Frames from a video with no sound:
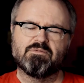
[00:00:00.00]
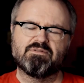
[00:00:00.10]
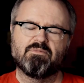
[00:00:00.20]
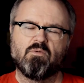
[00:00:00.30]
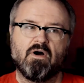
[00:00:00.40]
it was
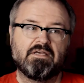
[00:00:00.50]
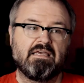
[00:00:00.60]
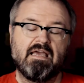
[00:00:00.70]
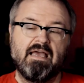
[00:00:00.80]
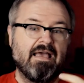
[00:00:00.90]
in
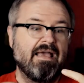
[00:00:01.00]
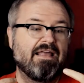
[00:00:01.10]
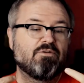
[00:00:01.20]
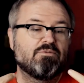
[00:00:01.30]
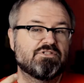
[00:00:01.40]
Milwaukee.
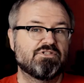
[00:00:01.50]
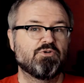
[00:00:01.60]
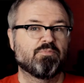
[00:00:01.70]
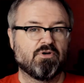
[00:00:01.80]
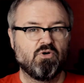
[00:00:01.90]
And it was
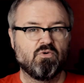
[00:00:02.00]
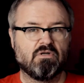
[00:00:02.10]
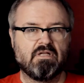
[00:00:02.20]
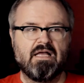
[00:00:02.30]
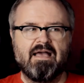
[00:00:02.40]
super
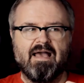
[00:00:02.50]
cool.